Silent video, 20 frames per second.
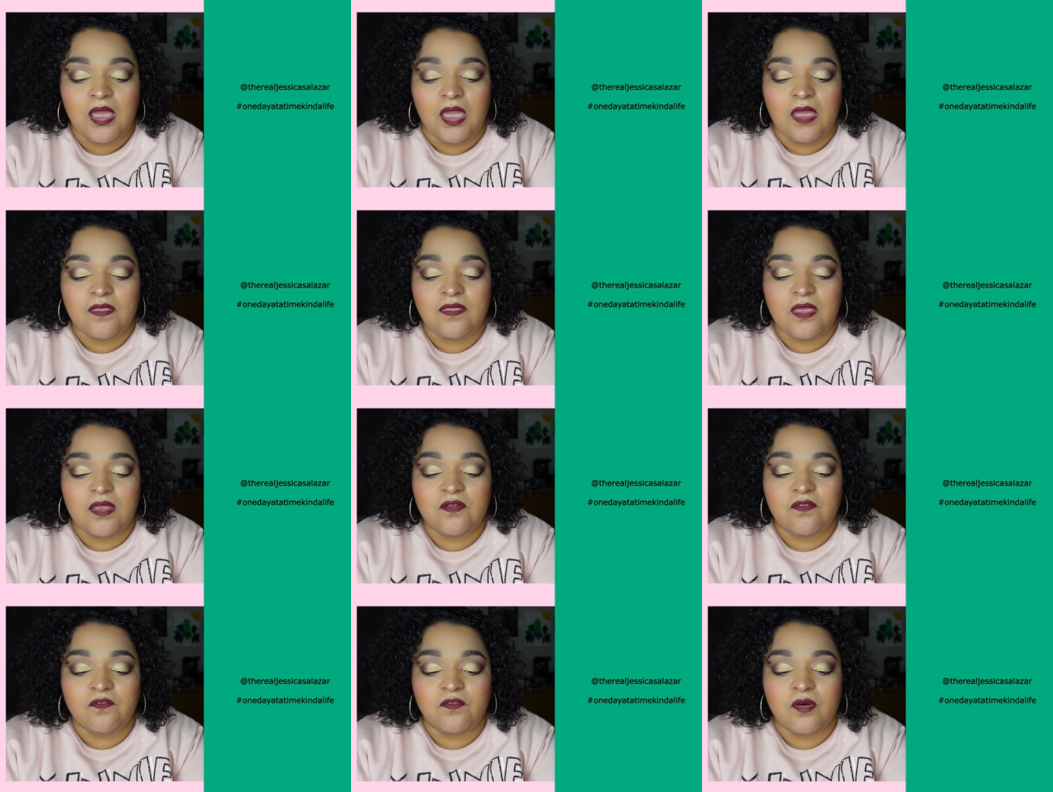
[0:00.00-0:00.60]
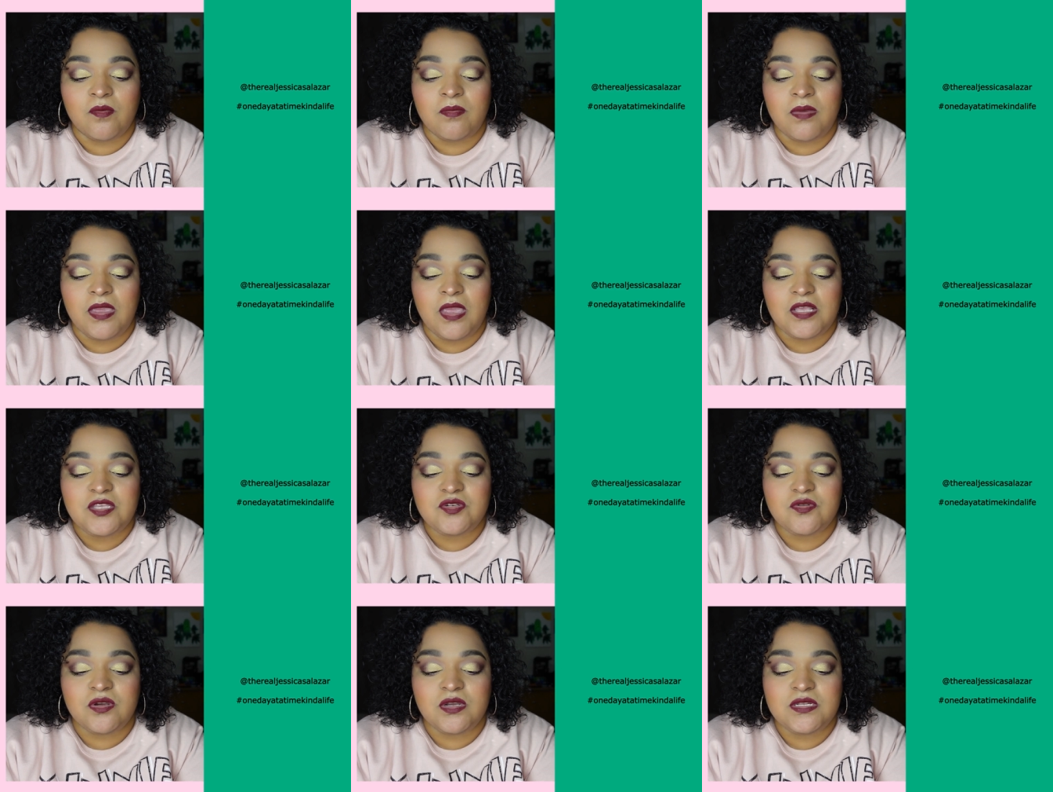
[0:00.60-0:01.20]
And then for me,
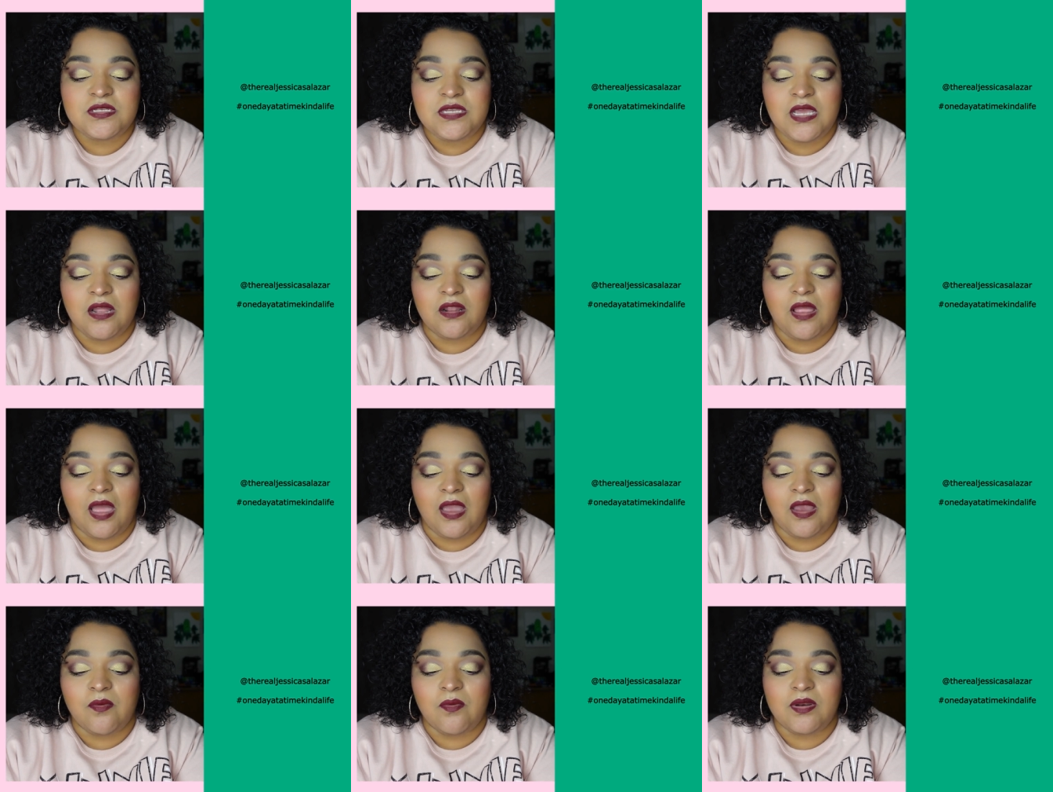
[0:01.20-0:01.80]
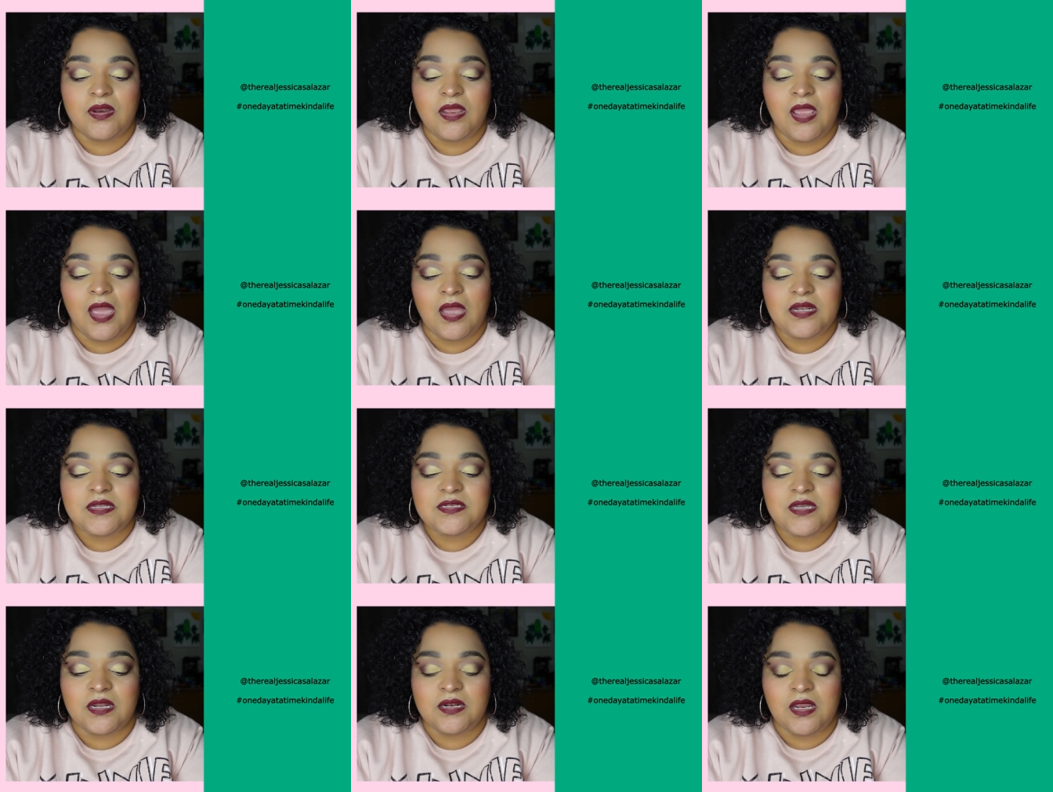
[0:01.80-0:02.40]
as you can tell, I already
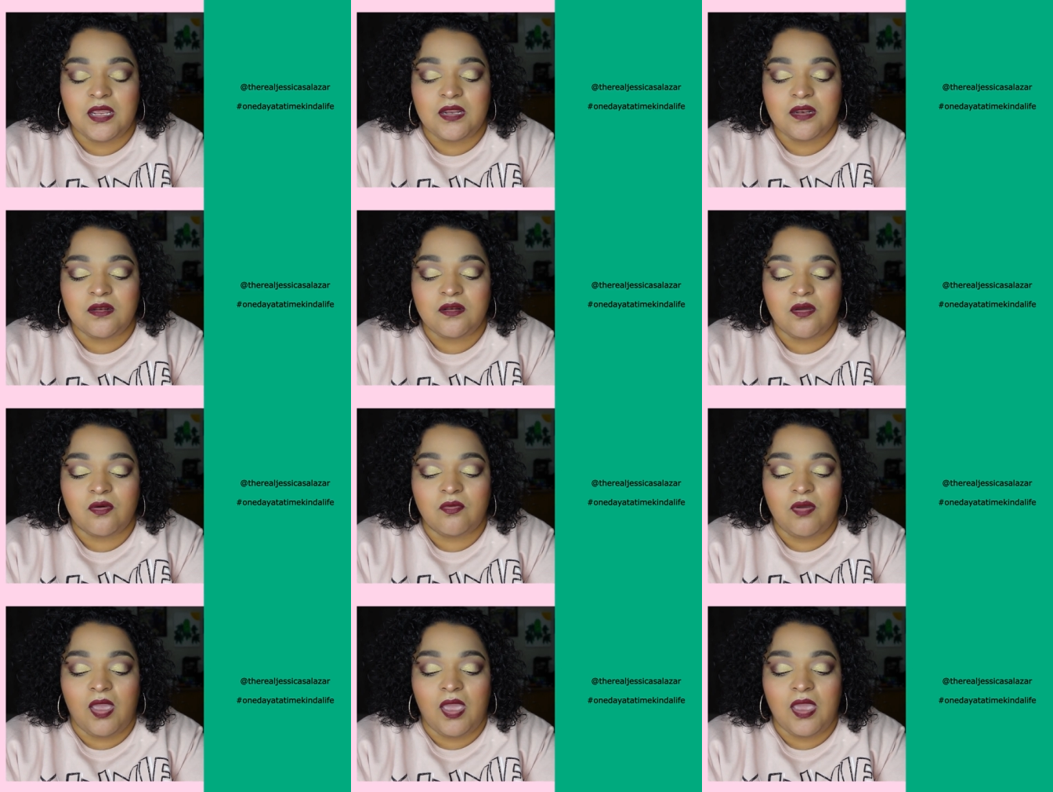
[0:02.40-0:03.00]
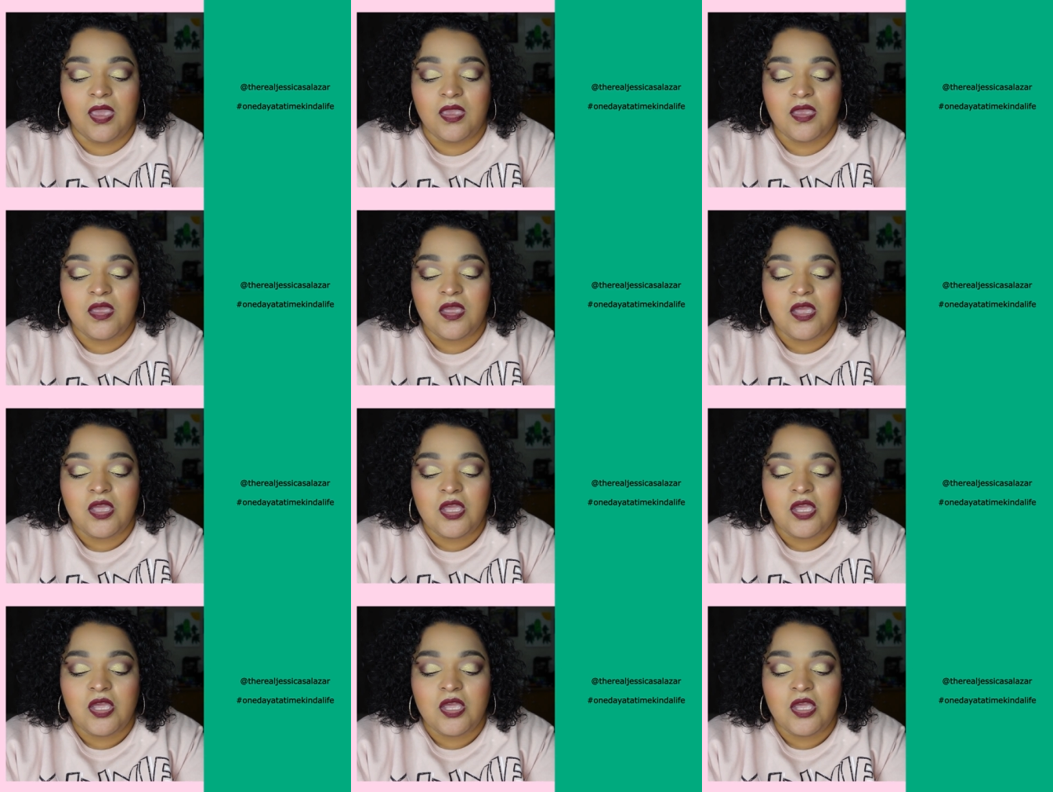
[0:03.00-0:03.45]
had done it, okay?